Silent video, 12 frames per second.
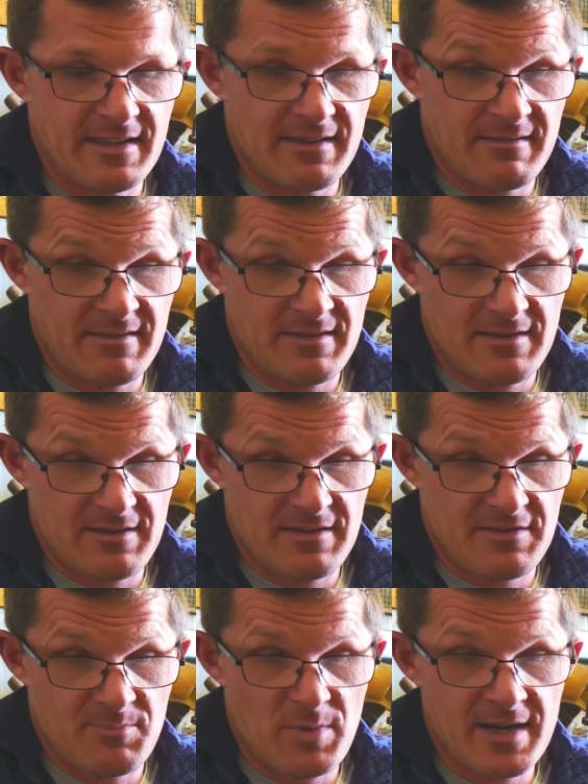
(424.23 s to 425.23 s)

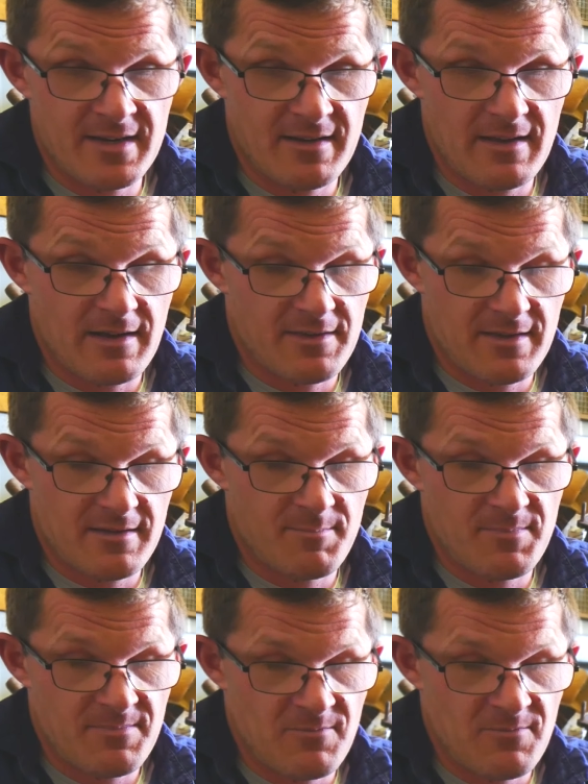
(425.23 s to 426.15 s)
the